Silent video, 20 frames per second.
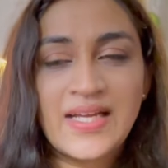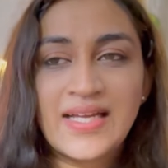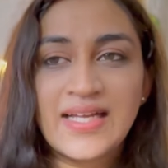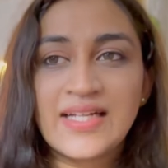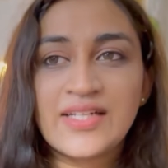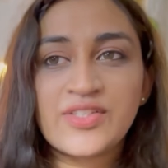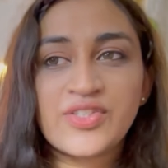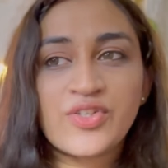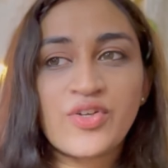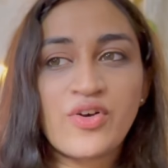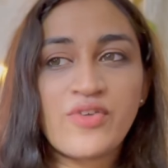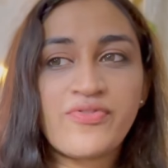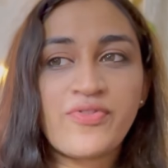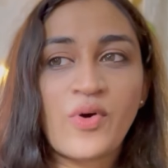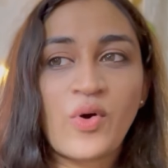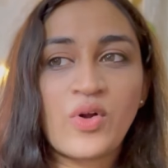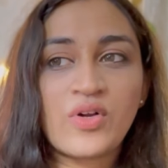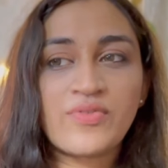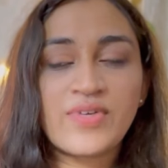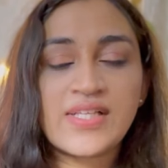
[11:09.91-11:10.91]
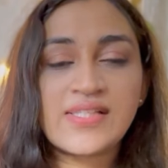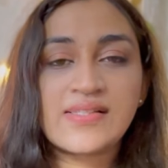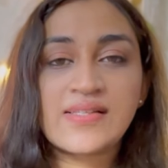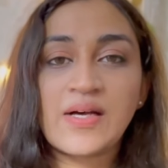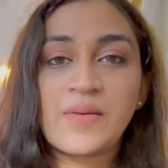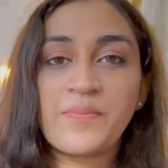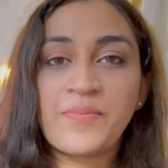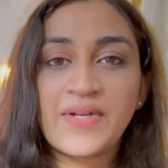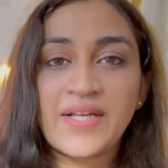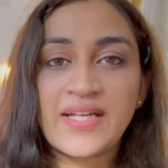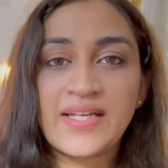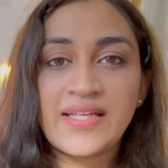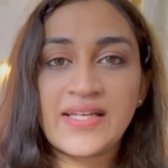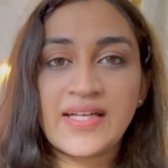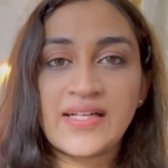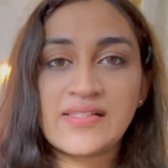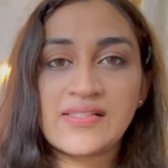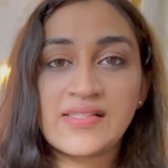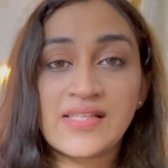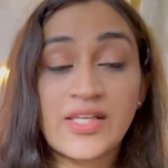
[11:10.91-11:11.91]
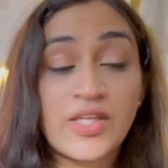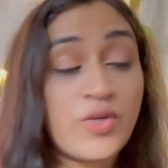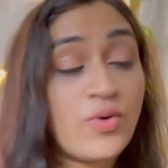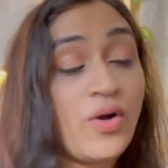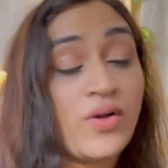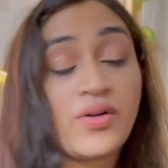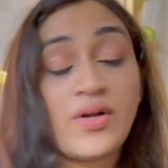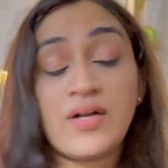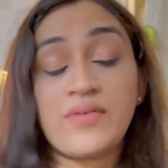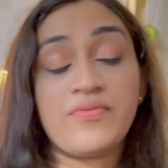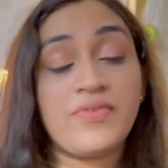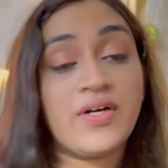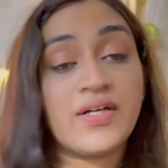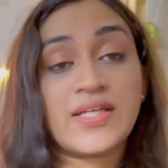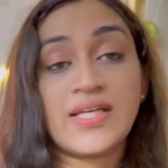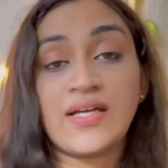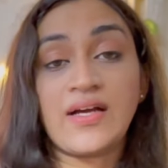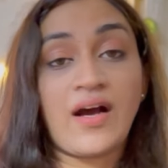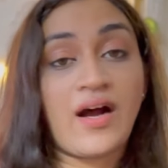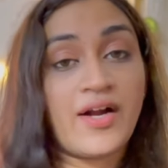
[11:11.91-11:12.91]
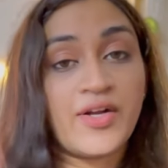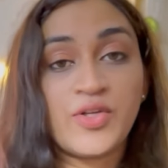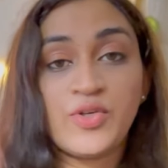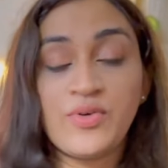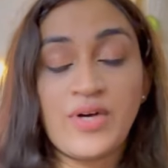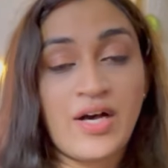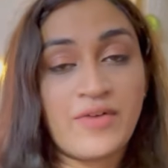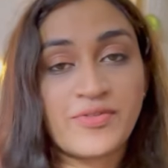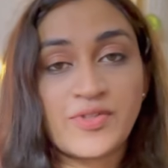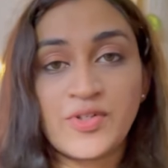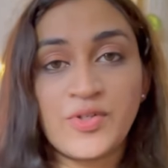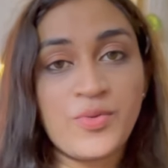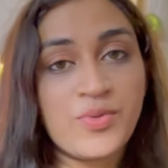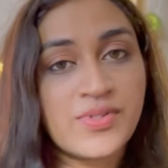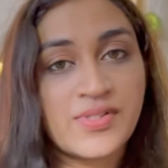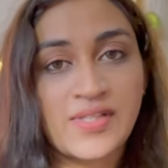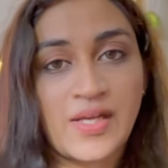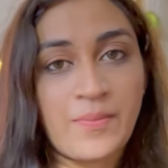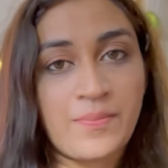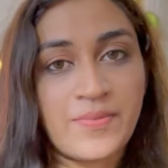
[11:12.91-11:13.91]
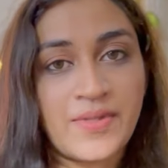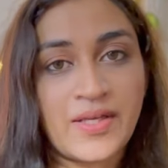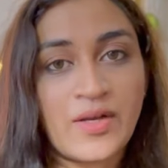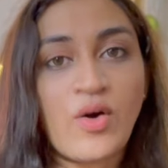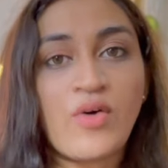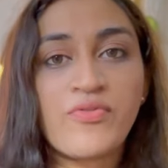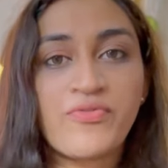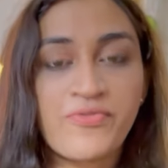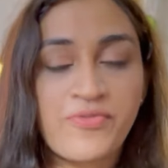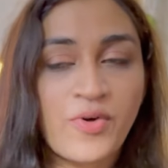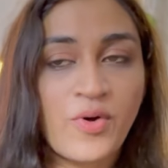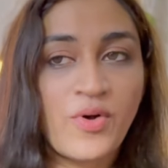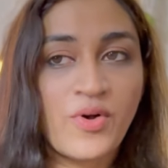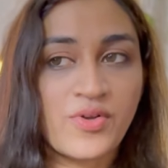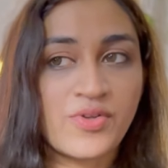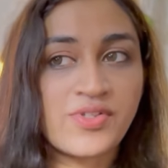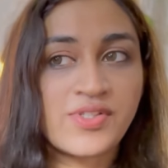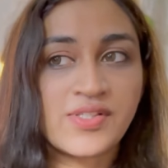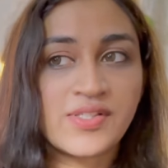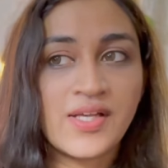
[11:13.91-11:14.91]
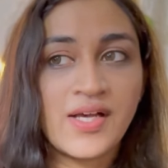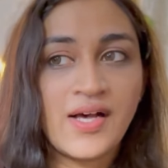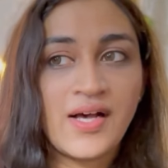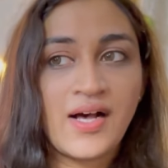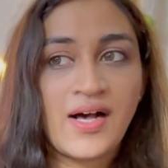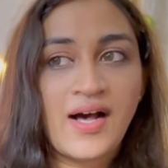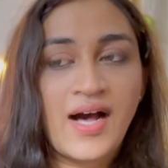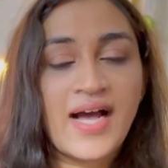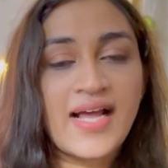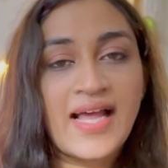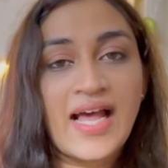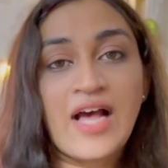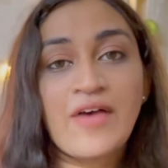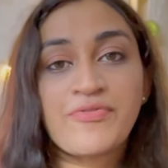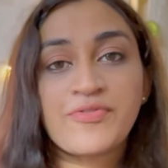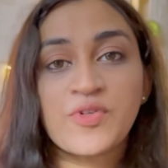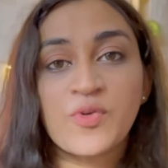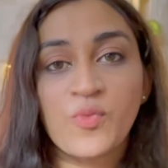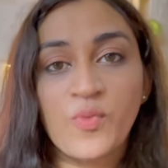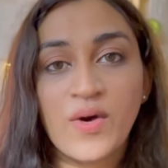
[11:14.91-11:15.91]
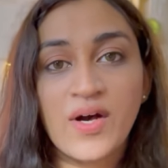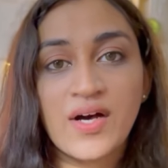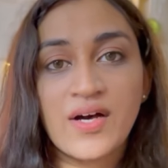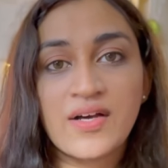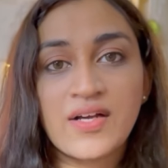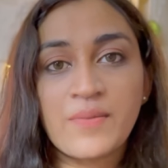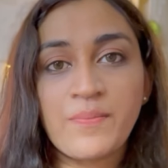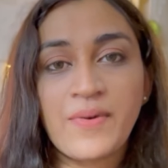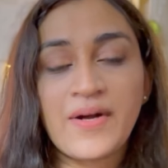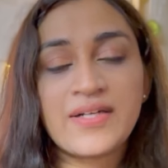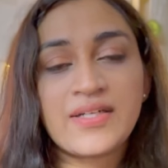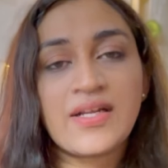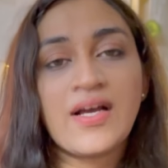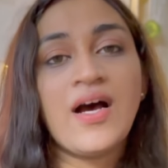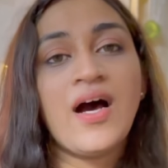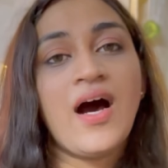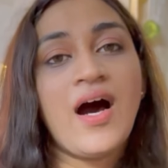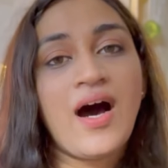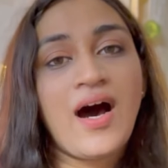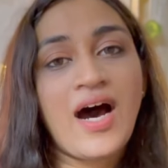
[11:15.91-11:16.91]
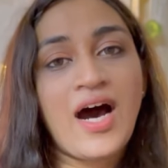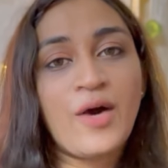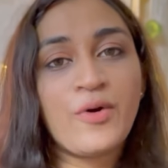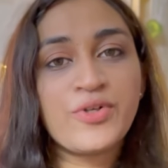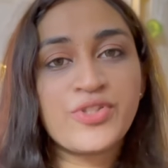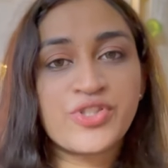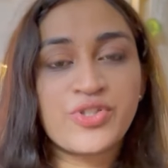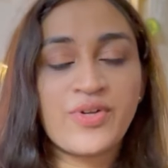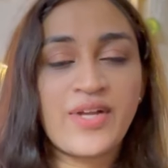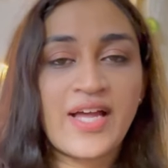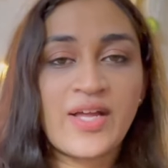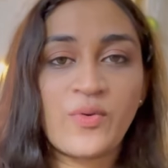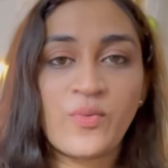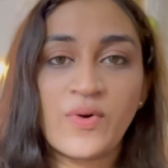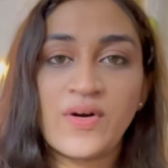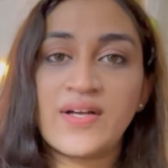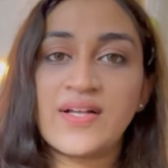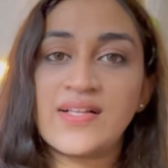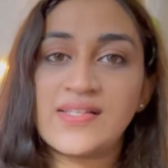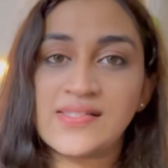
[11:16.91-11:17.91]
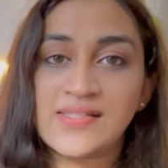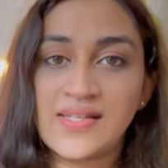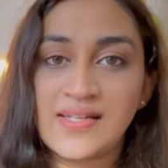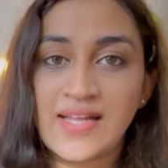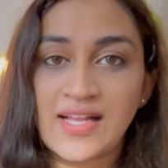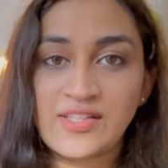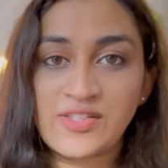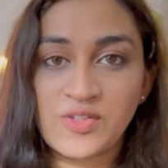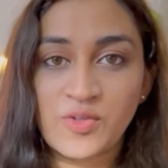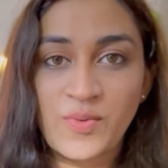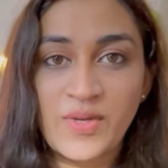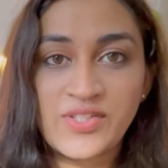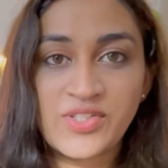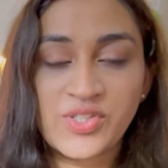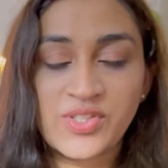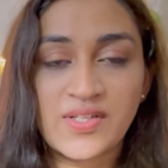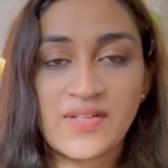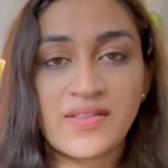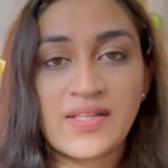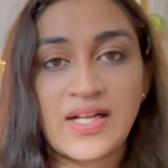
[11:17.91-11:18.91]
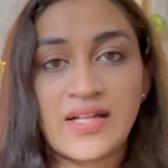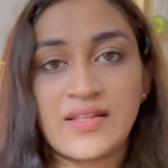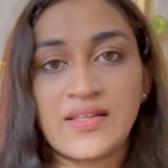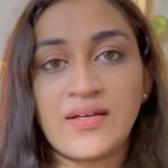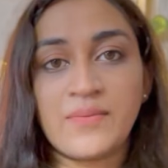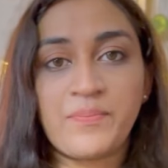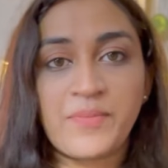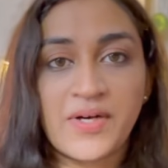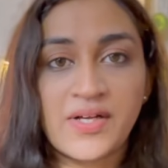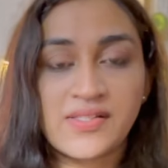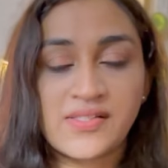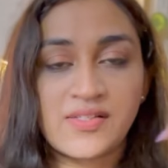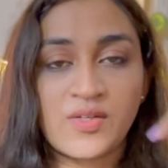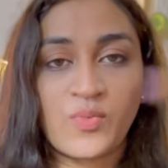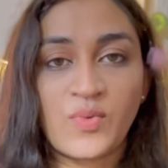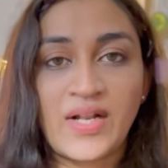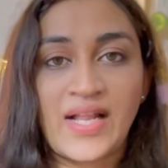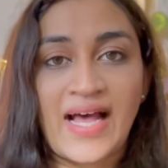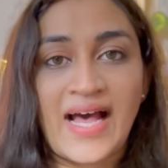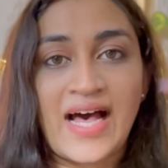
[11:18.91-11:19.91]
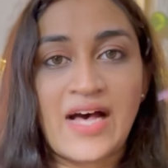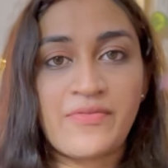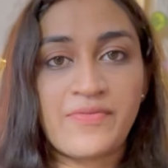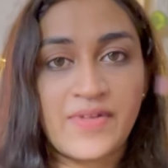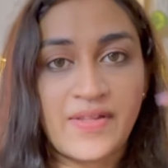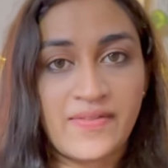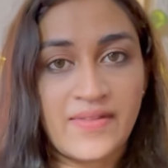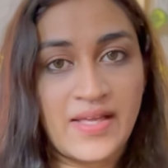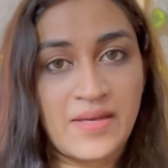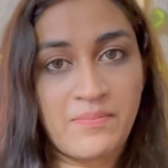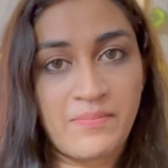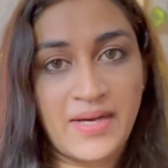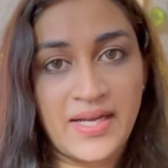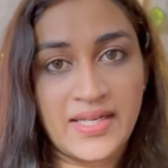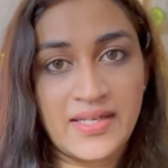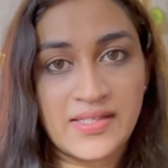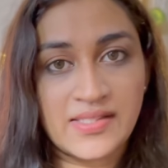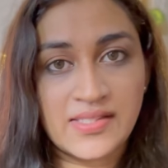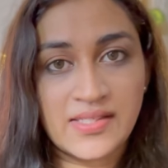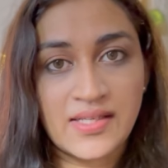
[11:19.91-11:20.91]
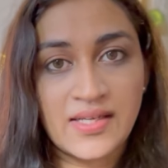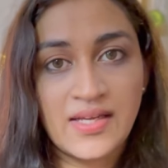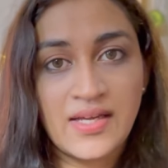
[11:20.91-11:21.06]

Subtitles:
Instead of always complaining and saying, you are not working hard, you have to do something. Of course, I have to work, but how should I work is the next question that the person will have in their mind.